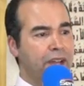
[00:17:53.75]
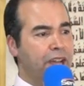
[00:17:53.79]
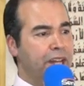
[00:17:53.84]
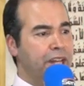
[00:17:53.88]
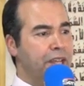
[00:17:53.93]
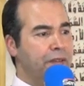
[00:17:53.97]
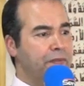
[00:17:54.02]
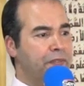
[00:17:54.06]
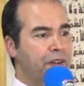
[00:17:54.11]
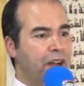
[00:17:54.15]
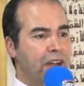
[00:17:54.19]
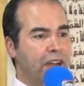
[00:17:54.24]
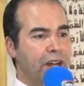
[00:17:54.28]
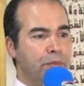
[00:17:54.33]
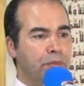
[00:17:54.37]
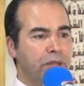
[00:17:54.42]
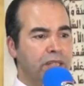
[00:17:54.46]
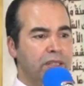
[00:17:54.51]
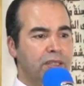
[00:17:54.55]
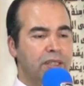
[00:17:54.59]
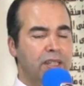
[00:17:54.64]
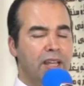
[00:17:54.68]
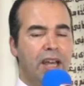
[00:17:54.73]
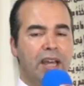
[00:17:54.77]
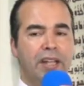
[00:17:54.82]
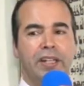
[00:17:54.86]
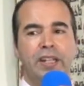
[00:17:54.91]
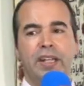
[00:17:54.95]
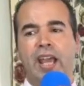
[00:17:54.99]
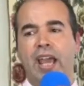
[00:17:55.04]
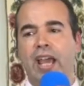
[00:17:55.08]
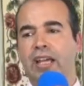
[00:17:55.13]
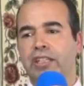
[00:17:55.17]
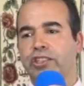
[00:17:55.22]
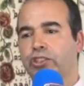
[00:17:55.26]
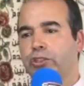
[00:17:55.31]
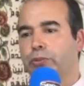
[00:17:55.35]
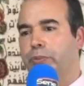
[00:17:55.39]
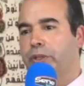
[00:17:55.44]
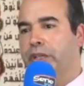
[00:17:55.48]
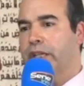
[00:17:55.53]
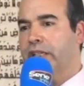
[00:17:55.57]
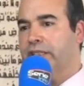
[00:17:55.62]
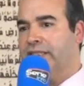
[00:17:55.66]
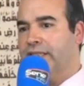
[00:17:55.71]
an environment, and it has to
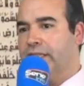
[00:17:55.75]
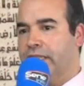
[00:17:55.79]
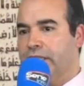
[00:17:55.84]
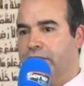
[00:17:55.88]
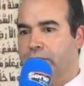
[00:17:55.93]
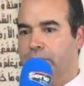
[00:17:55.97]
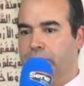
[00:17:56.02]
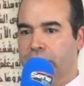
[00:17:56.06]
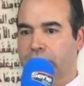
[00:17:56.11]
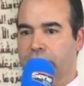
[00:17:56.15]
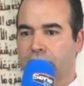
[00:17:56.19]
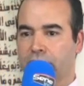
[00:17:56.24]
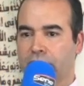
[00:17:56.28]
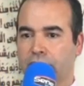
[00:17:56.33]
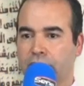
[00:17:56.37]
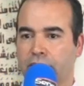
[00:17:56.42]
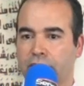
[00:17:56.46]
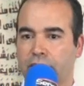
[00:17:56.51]
be assessment.